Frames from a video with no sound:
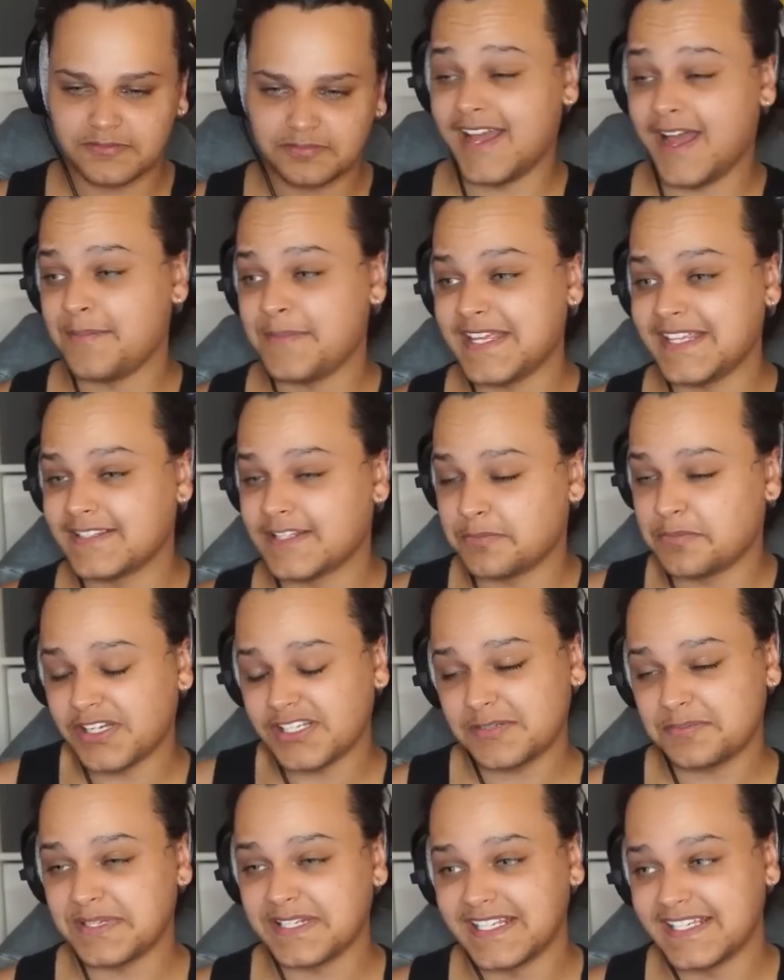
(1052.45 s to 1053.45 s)
I mean, the
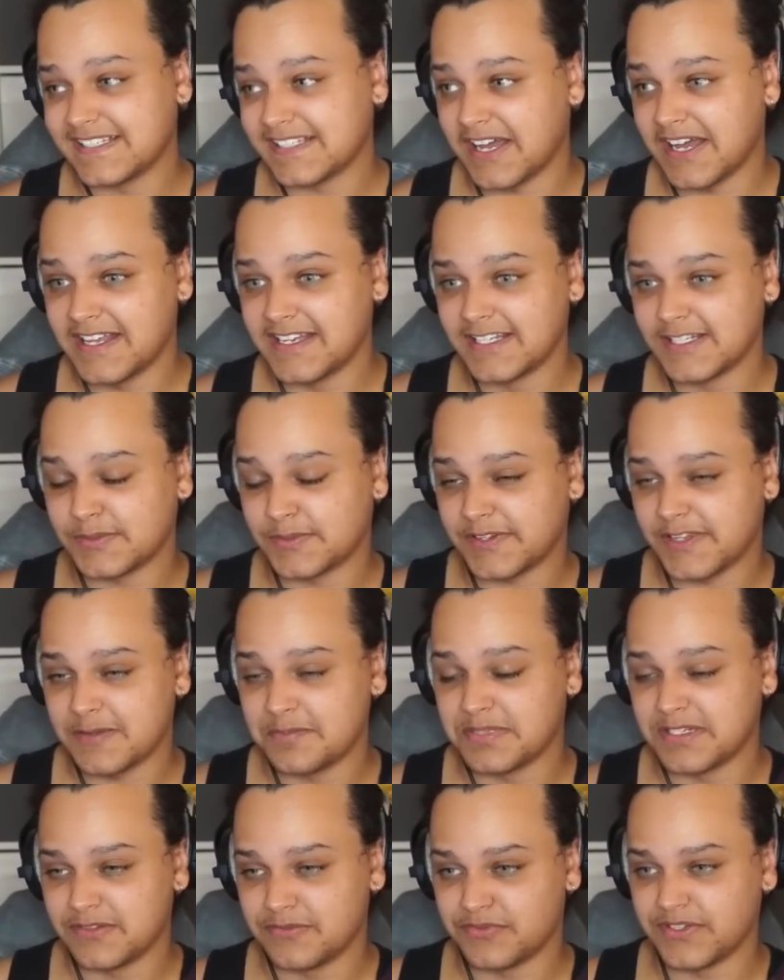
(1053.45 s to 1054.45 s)
possibilities are endless with
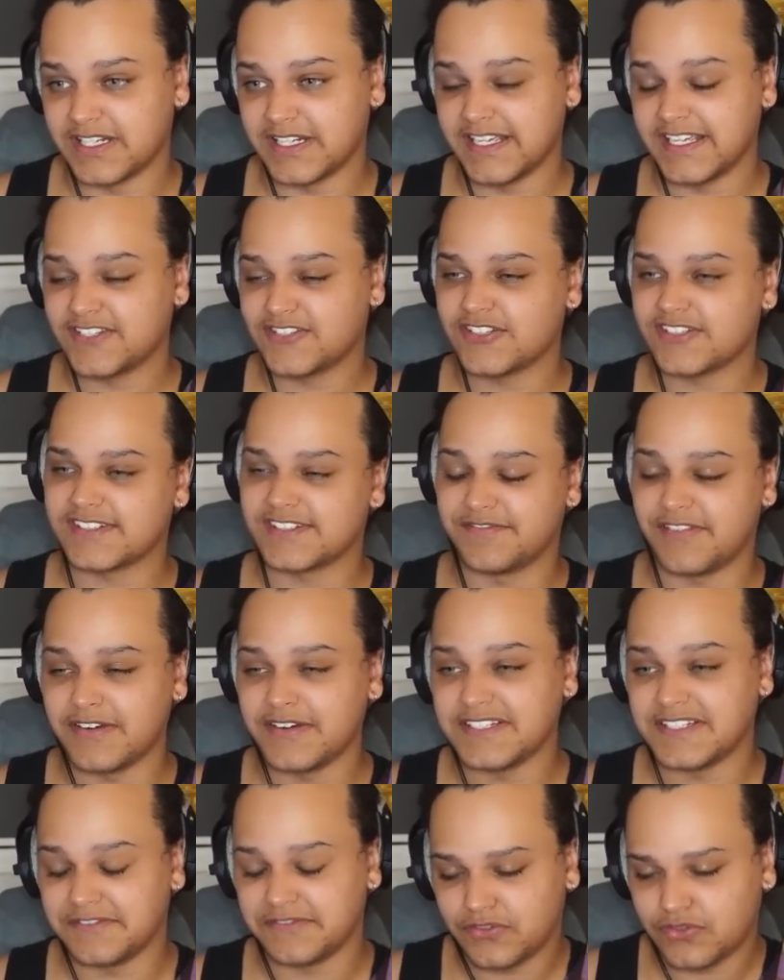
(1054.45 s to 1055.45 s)
Kimberly, really. It's just very
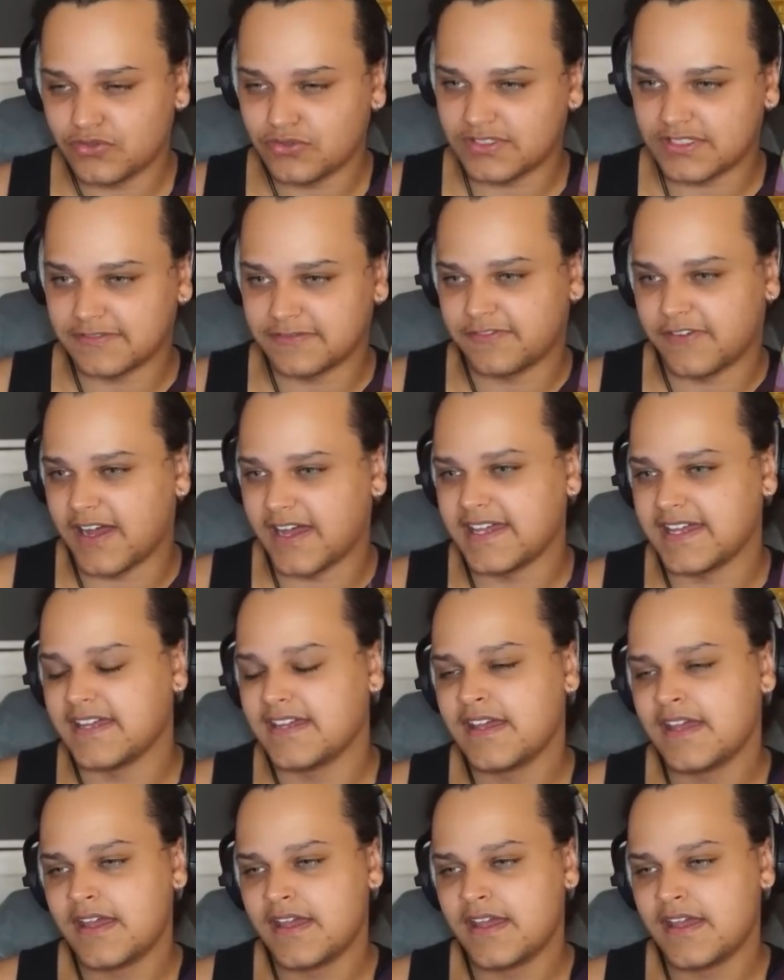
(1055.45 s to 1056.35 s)
difficult to fight